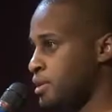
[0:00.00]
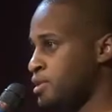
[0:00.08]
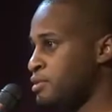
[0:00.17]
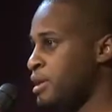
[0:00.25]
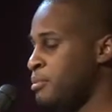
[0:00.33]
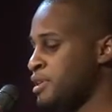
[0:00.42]

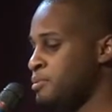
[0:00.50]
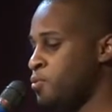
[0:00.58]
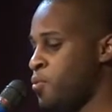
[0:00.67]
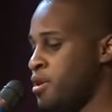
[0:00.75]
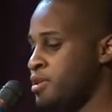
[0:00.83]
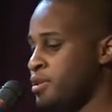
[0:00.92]
So that makes me
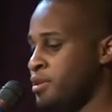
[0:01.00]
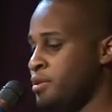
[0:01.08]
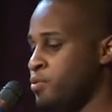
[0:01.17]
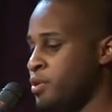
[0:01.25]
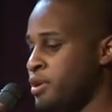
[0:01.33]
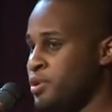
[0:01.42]

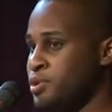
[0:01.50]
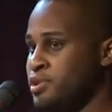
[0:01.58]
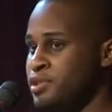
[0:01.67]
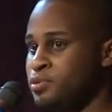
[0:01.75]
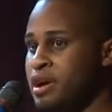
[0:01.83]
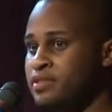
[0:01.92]
wonder what
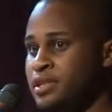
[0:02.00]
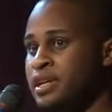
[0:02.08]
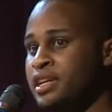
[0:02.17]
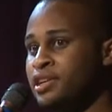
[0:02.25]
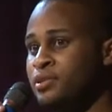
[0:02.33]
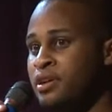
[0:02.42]
notions we'll have to
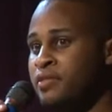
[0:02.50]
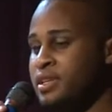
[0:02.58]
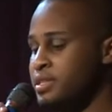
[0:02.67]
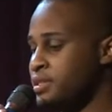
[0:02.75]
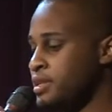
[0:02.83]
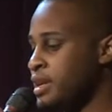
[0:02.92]
let go of
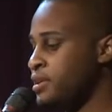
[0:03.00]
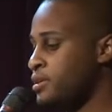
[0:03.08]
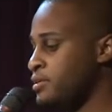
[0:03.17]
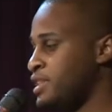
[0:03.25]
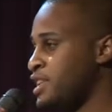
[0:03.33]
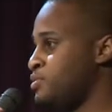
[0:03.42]
as
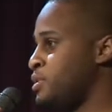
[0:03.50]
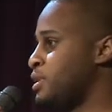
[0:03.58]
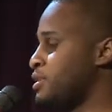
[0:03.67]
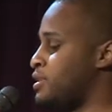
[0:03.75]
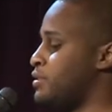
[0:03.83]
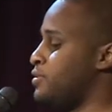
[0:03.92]
designers as we
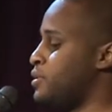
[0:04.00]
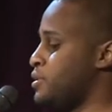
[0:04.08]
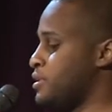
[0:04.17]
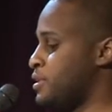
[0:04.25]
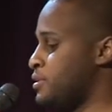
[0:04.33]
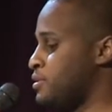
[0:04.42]
look to the
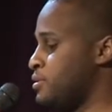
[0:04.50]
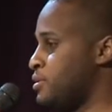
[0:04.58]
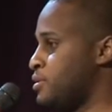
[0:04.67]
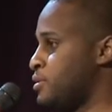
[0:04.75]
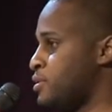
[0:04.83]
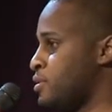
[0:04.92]
future.
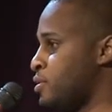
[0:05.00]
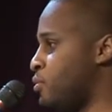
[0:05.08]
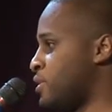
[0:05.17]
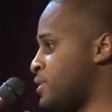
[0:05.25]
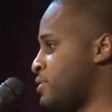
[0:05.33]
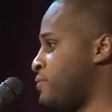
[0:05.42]

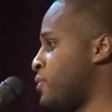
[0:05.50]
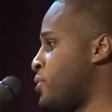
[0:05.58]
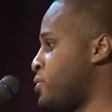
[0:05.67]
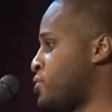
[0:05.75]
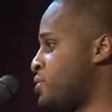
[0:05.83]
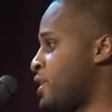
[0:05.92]
What is the
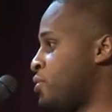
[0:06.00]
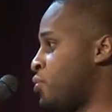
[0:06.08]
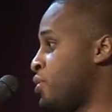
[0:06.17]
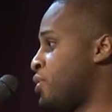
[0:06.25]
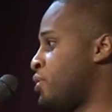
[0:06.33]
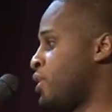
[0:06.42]
furniture that
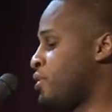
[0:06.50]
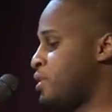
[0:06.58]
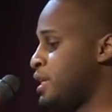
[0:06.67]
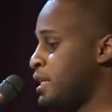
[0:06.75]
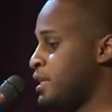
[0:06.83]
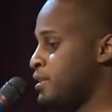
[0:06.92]
we'll no longer
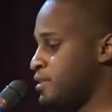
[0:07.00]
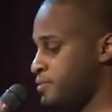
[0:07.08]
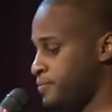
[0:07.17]
need?